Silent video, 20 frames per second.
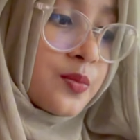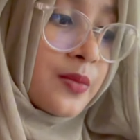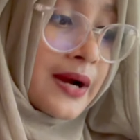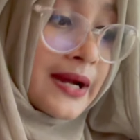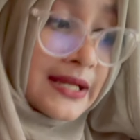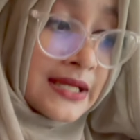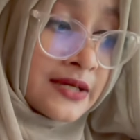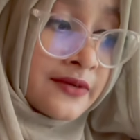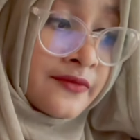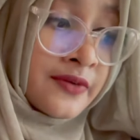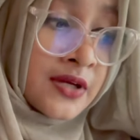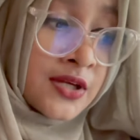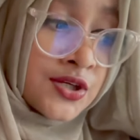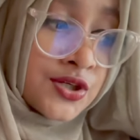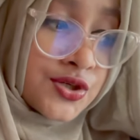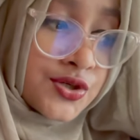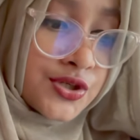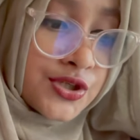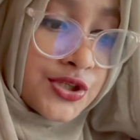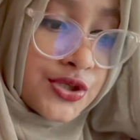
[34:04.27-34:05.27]
might have
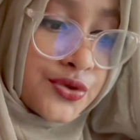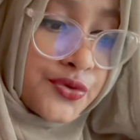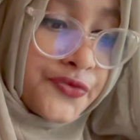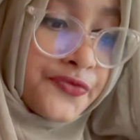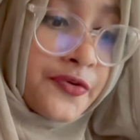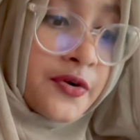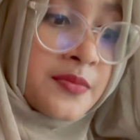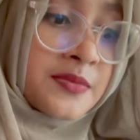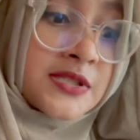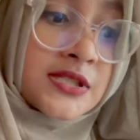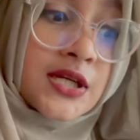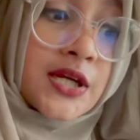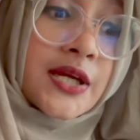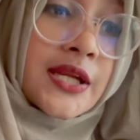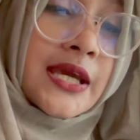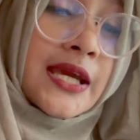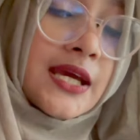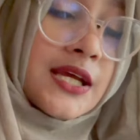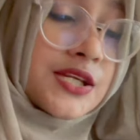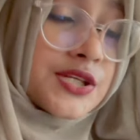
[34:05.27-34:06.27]
hindered you from
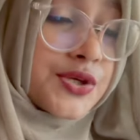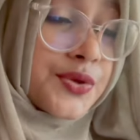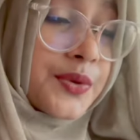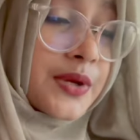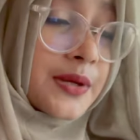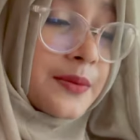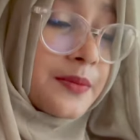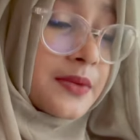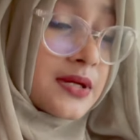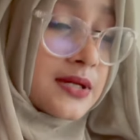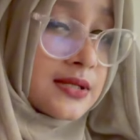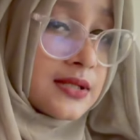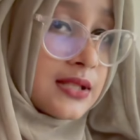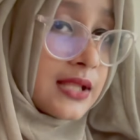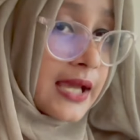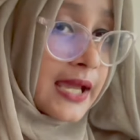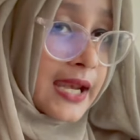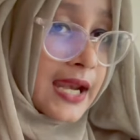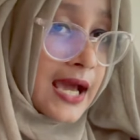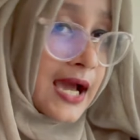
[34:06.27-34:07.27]
studying during middle
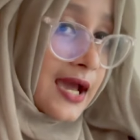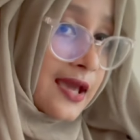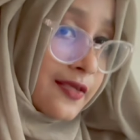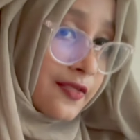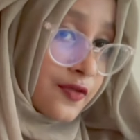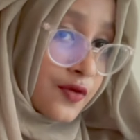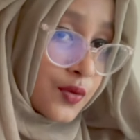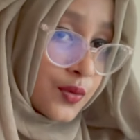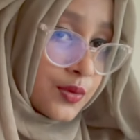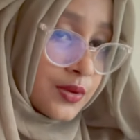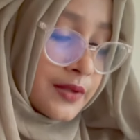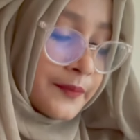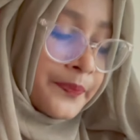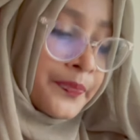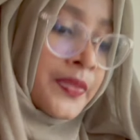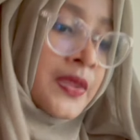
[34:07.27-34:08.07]
and high school.